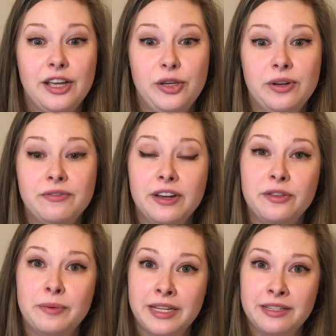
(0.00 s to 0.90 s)
You can find
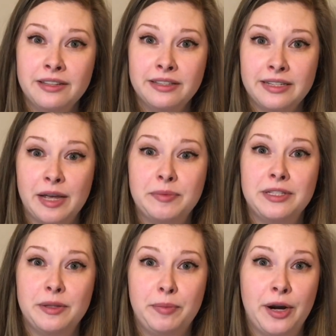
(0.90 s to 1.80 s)
the rest of the steps
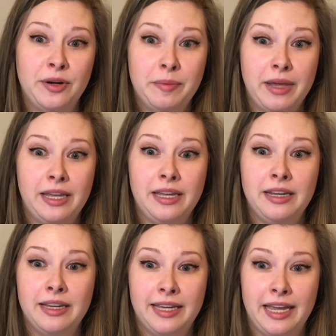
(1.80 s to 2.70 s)
to the Brownie
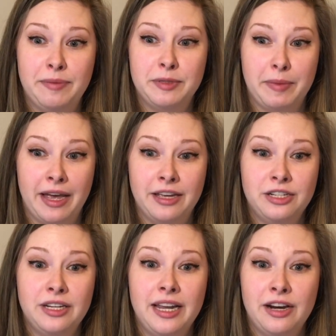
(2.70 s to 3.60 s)
Making Games
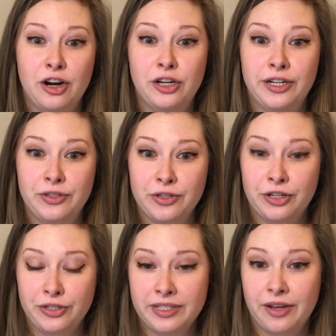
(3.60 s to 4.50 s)
badge in our
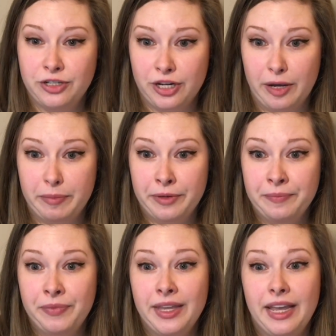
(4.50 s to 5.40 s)
Girl Scout shop.
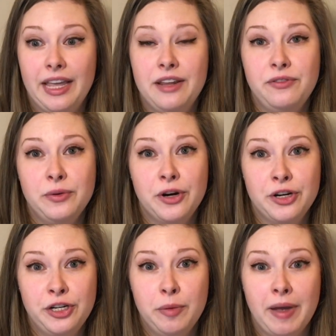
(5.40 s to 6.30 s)
And if you
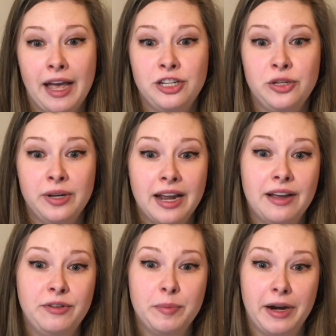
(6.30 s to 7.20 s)
earn your badge, you can
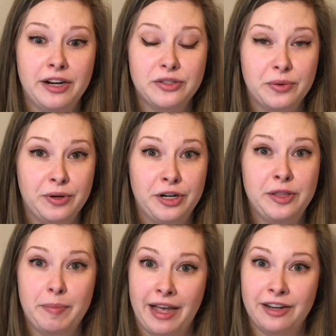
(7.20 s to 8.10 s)
have your parents order
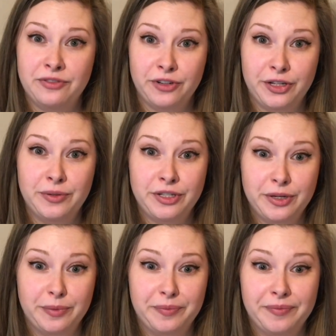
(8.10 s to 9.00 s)
the badge for you too.